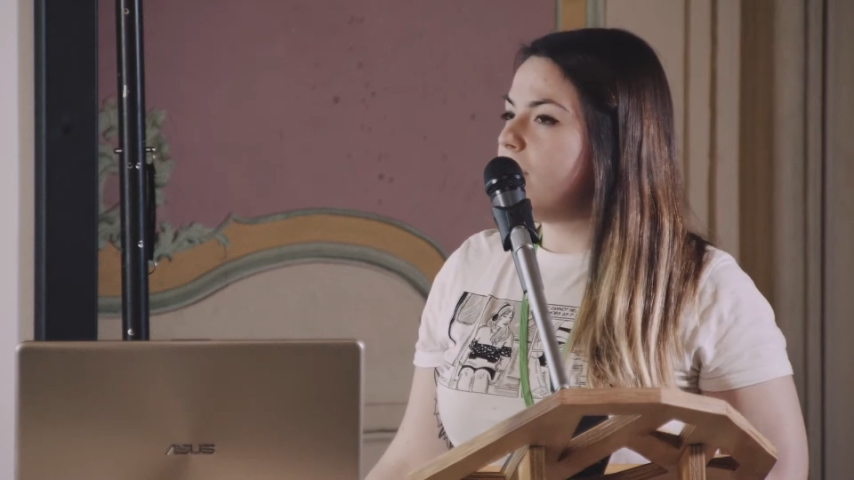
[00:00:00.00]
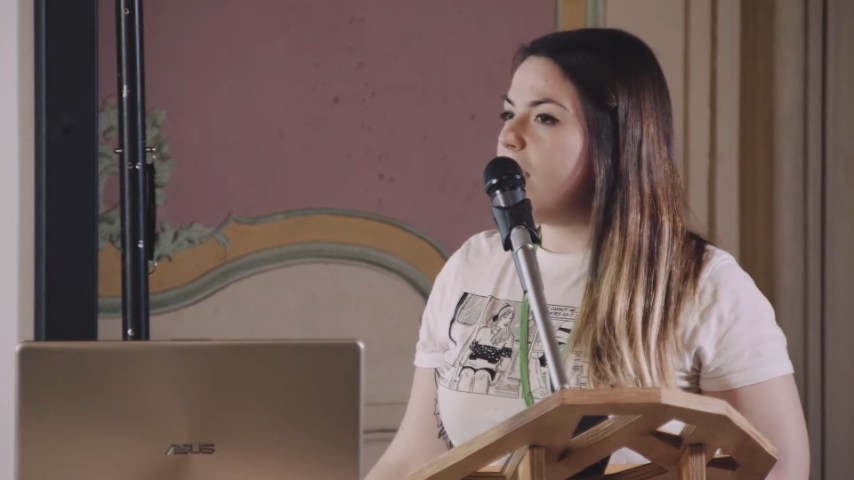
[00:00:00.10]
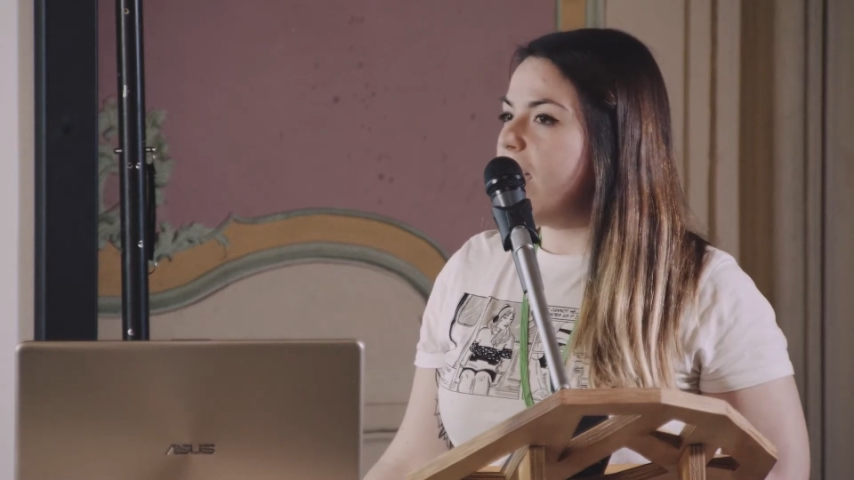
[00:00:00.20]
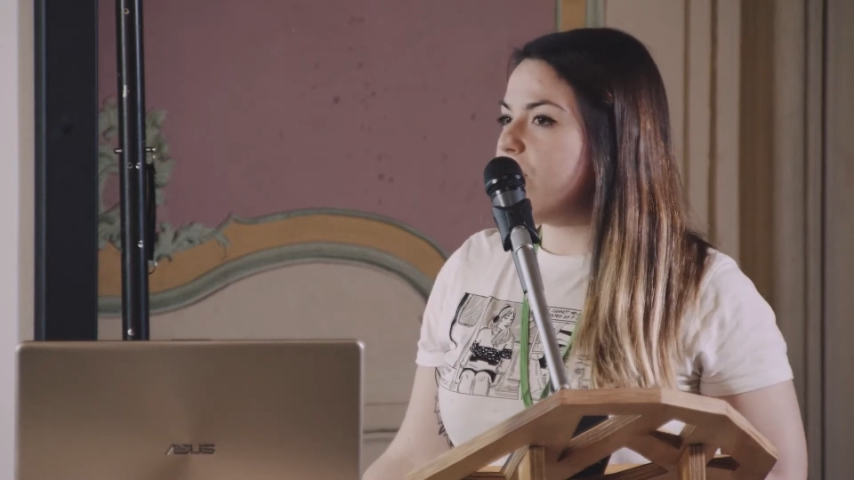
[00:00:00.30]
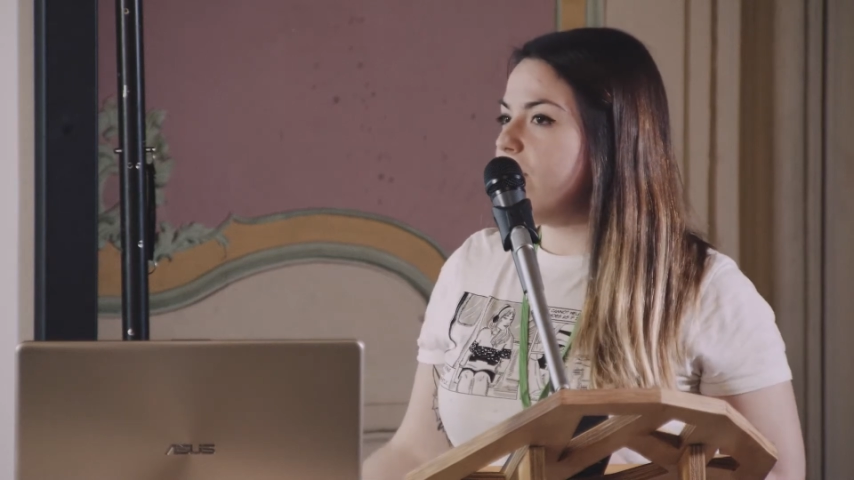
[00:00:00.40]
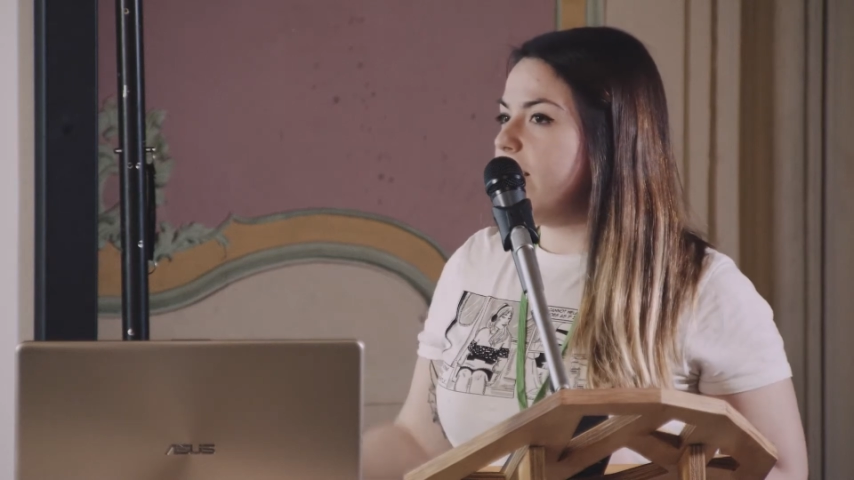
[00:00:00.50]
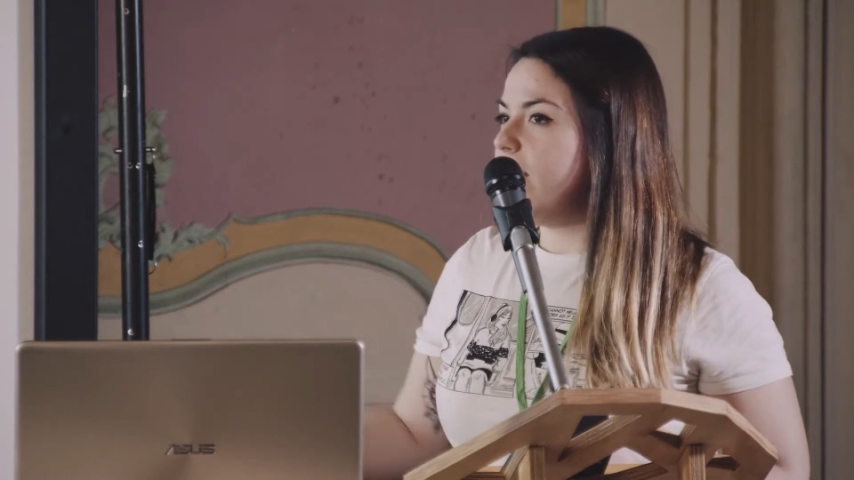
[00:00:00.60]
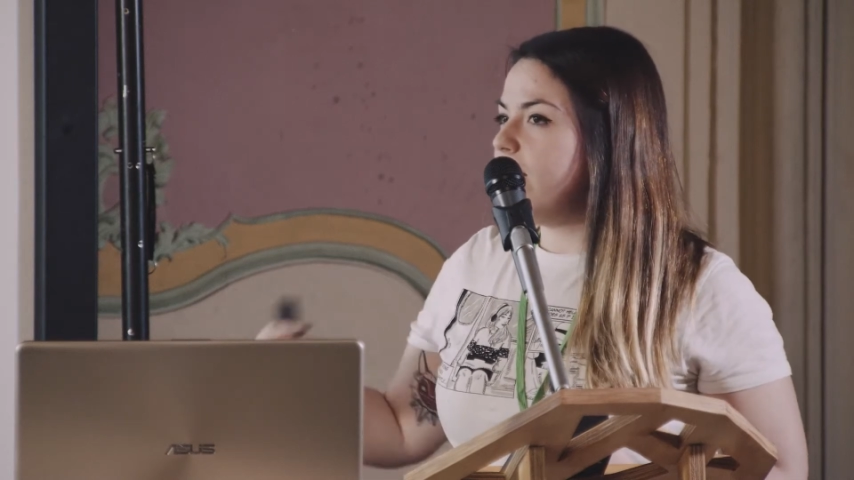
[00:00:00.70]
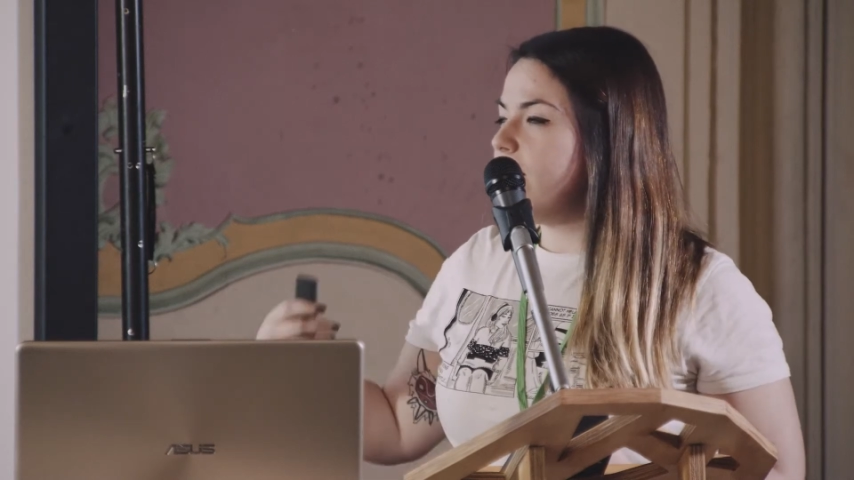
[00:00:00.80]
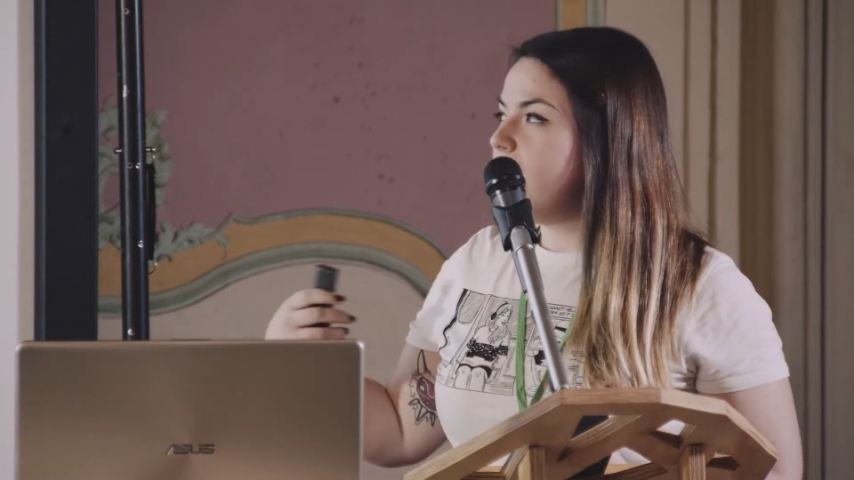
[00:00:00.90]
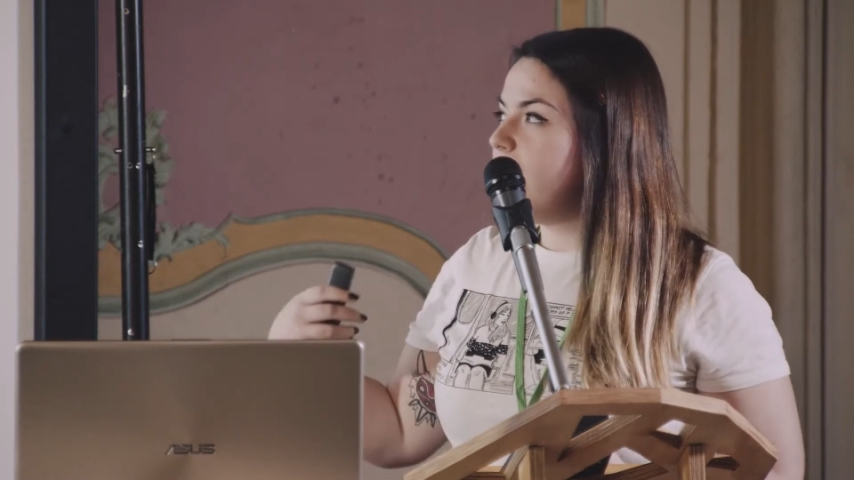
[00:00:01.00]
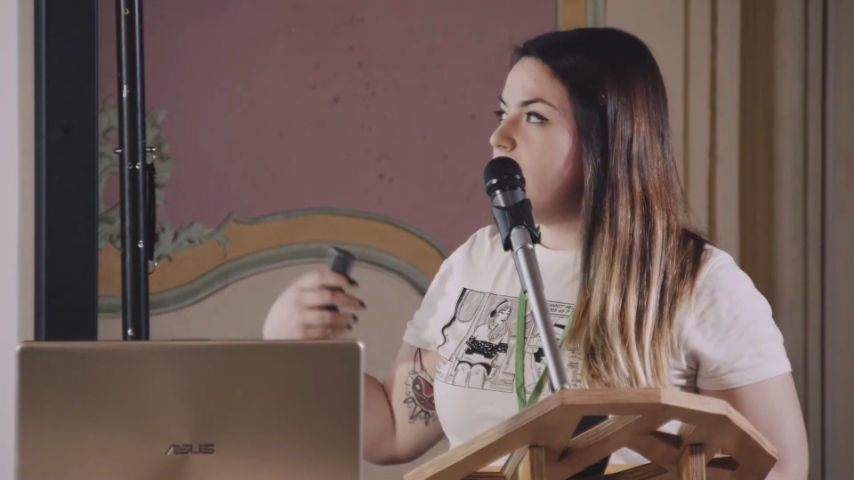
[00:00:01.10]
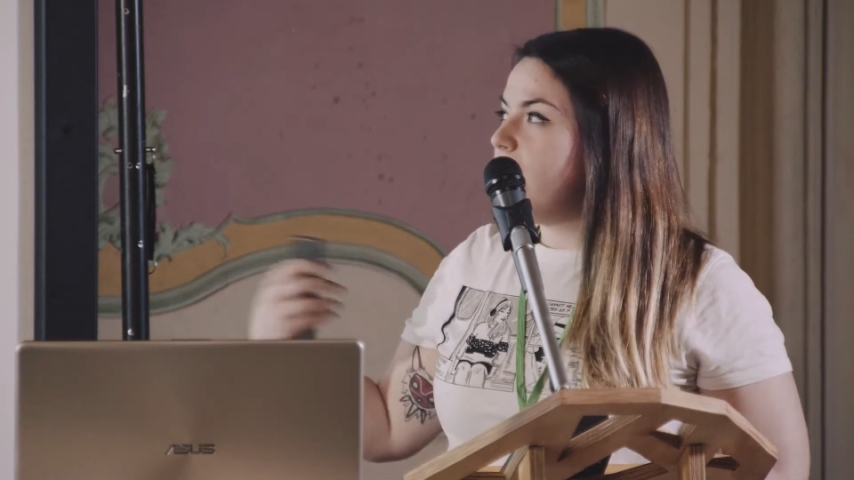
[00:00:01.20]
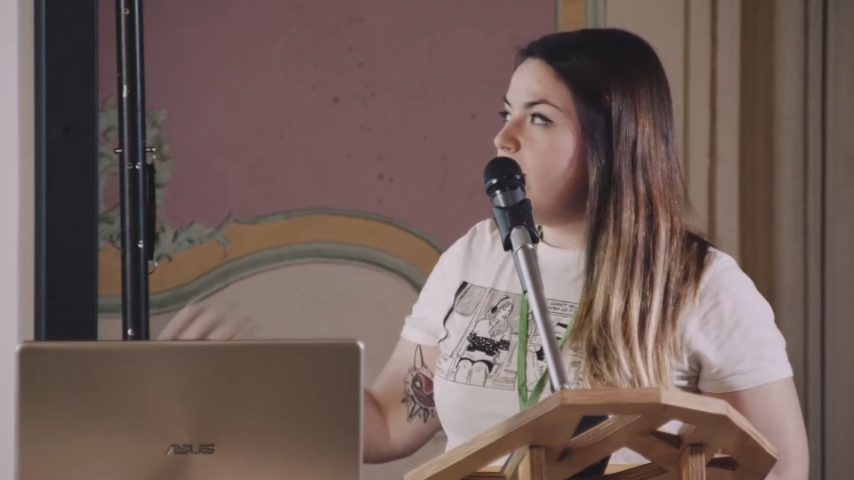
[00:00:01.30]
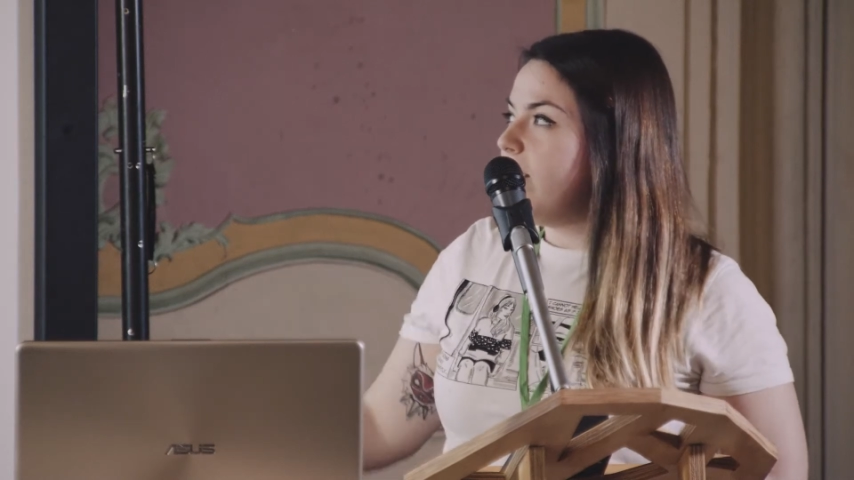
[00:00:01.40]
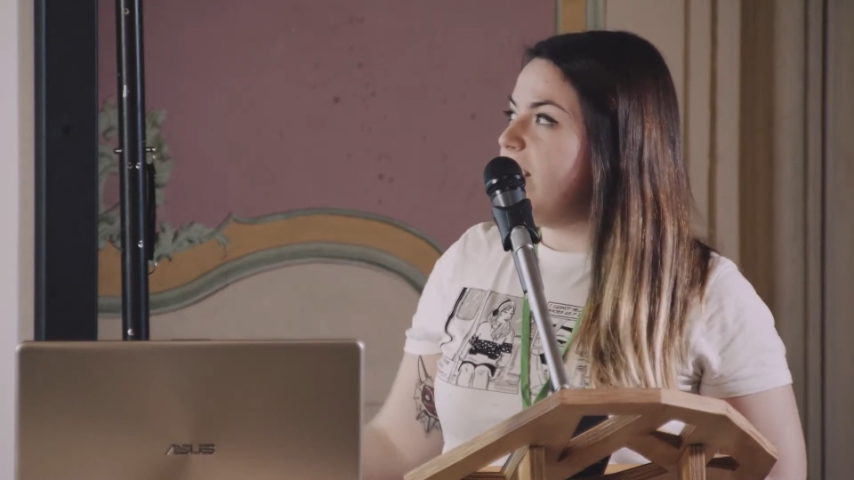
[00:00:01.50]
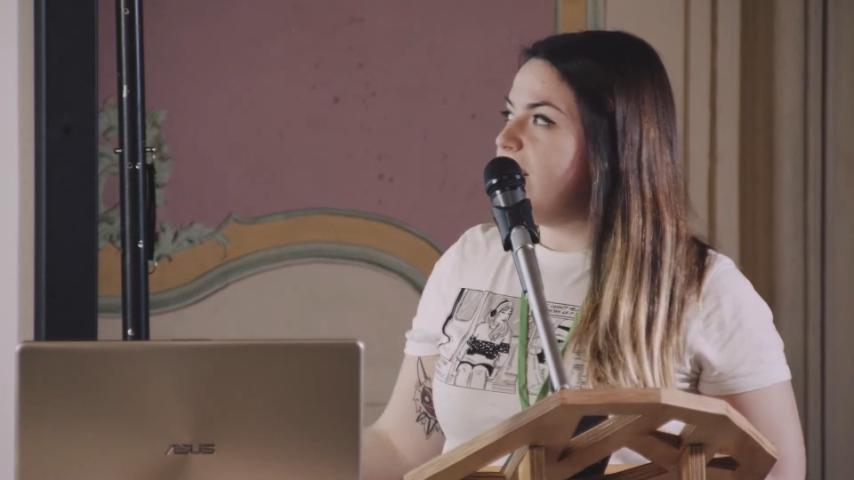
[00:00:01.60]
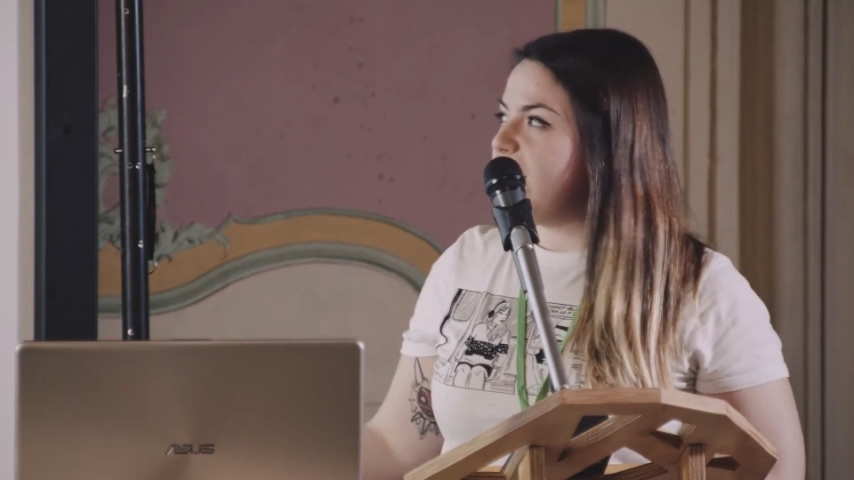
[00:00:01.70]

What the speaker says: actually this